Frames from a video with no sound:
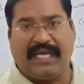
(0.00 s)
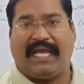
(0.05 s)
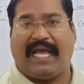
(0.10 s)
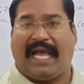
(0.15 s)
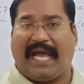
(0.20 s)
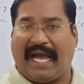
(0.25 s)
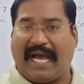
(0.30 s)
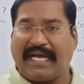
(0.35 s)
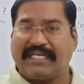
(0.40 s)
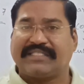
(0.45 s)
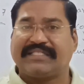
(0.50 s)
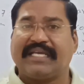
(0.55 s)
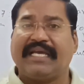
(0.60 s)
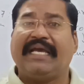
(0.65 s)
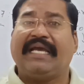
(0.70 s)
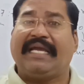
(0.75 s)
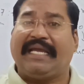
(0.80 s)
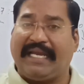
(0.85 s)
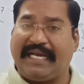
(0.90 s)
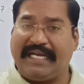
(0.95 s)
as
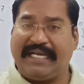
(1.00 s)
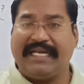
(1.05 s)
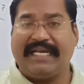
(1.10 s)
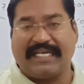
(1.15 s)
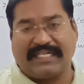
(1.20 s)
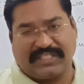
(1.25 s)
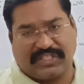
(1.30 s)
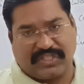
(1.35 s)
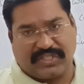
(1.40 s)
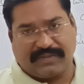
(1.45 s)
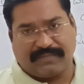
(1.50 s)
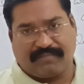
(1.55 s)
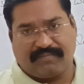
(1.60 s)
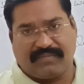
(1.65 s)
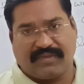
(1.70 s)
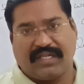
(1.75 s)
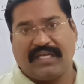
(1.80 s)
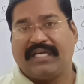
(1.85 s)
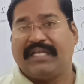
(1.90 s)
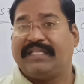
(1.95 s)
Indians,
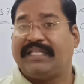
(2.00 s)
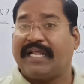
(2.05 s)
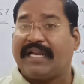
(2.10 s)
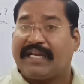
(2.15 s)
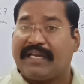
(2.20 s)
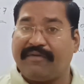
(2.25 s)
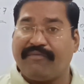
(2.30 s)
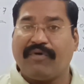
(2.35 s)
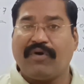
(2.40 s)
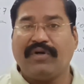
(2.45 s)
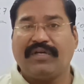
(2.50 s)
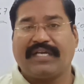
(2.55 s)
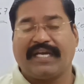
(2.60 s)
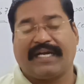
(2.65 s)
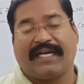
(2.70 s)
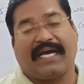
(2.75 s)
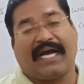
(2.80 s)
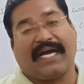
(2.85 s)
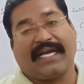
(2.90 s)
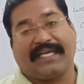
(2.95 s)
they
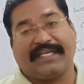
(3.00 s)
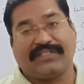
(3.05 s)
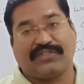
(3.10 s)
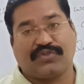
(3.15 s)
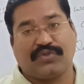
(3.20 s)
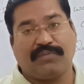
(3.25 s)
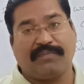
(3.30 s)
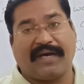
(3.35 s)
revolted against whom?